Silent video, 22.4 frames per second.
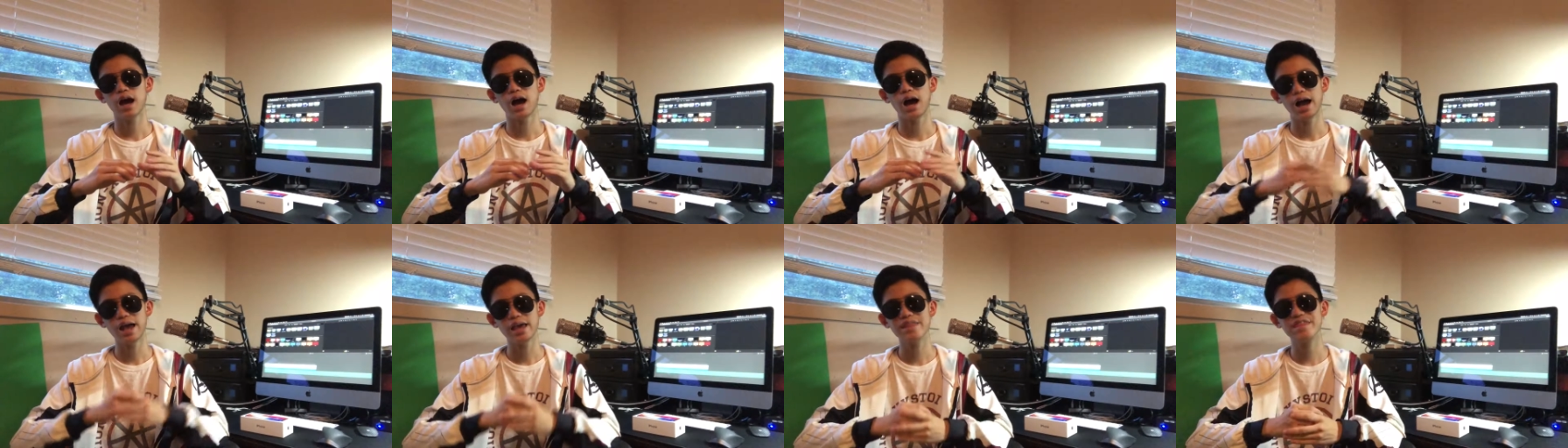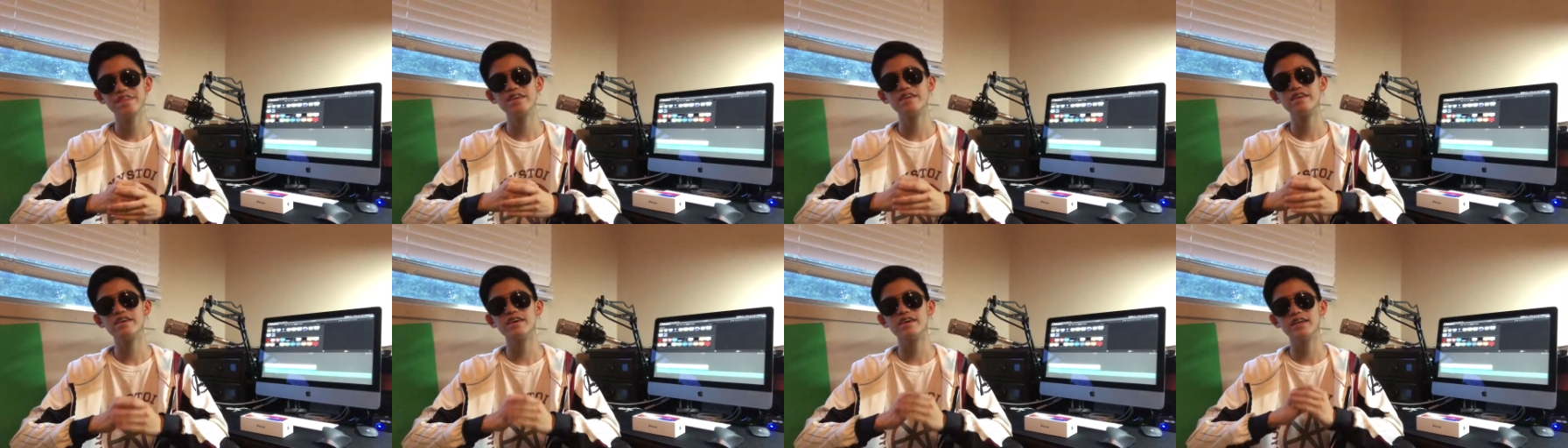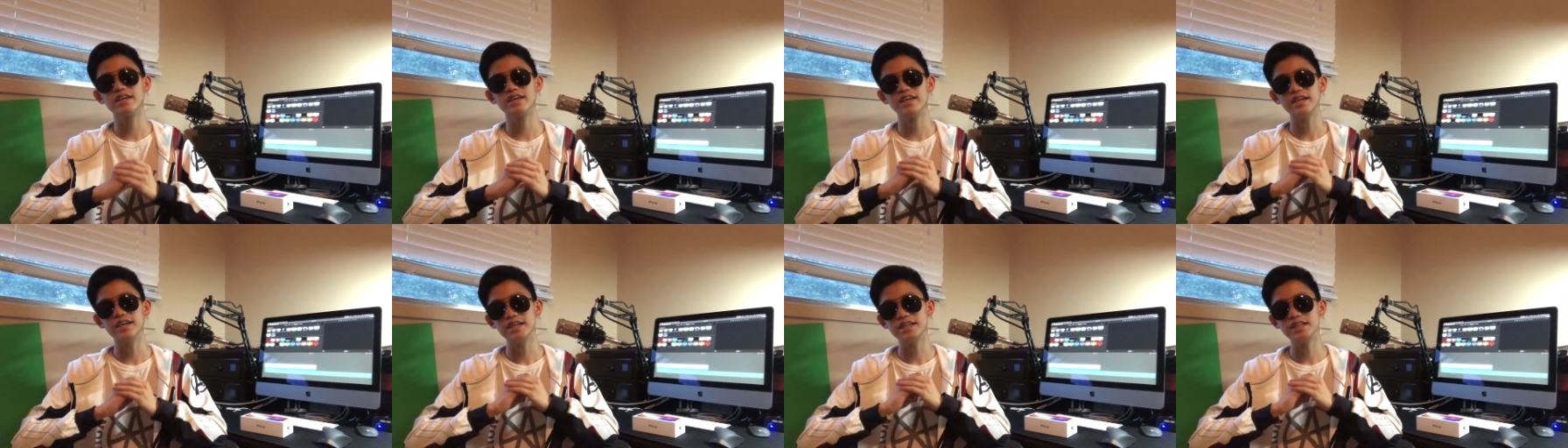I think
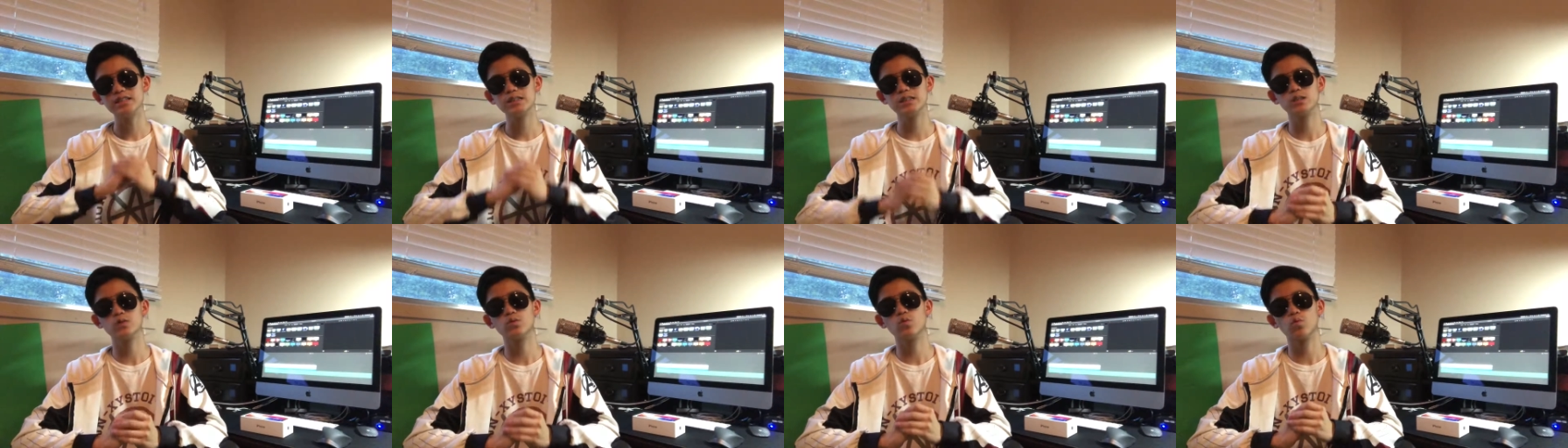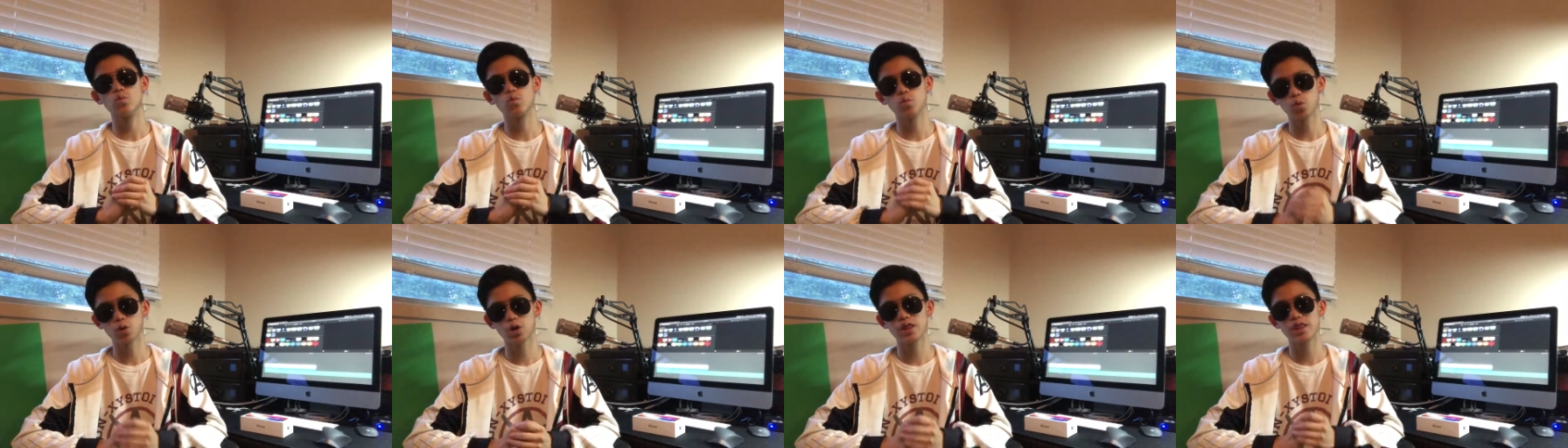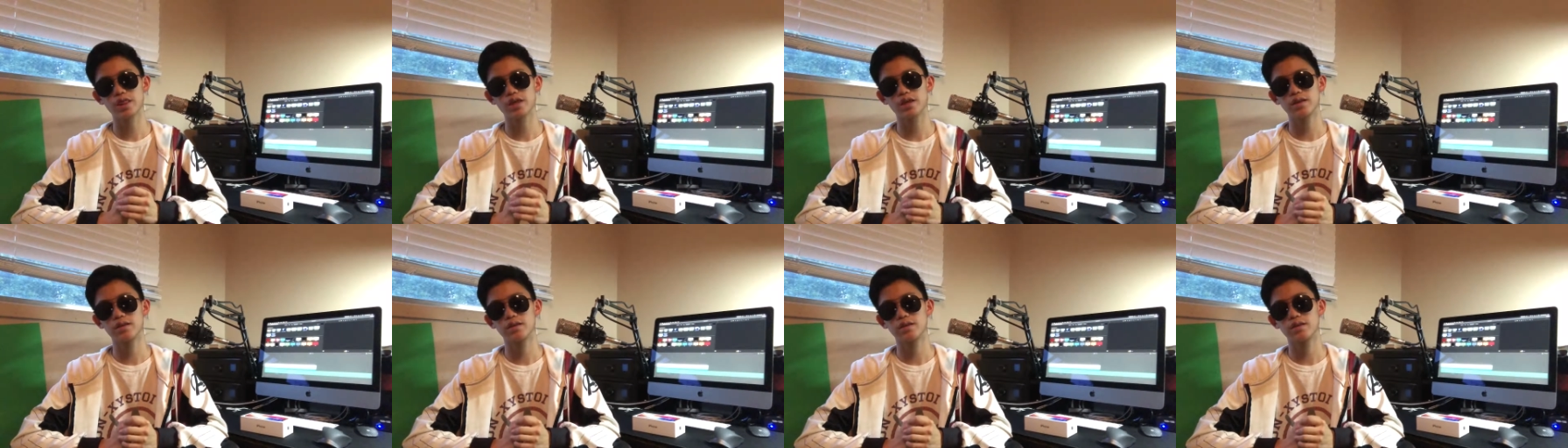it's worth
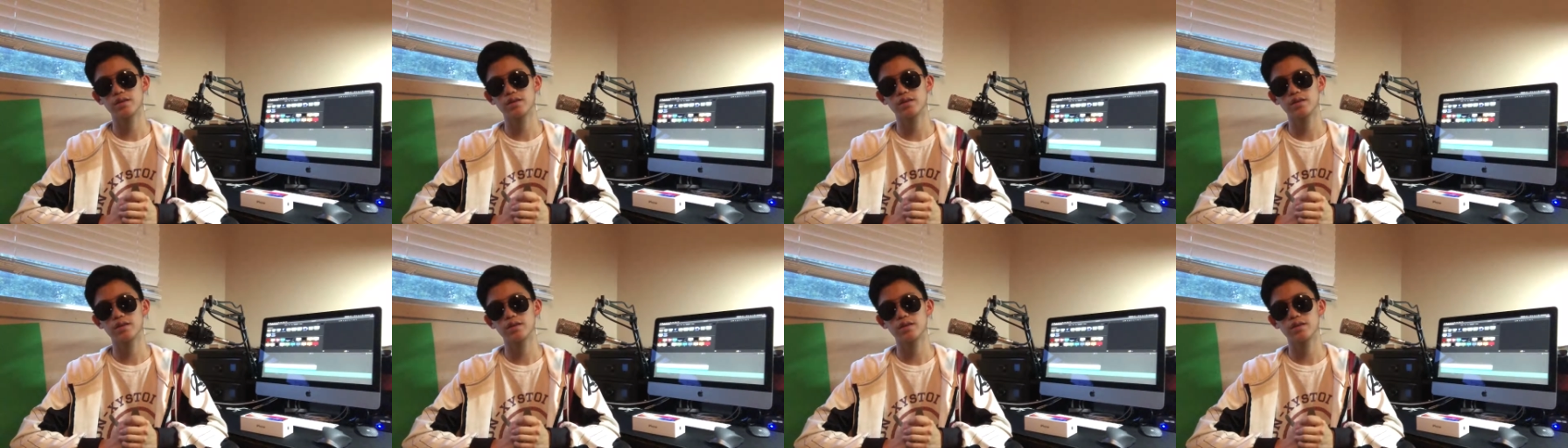it.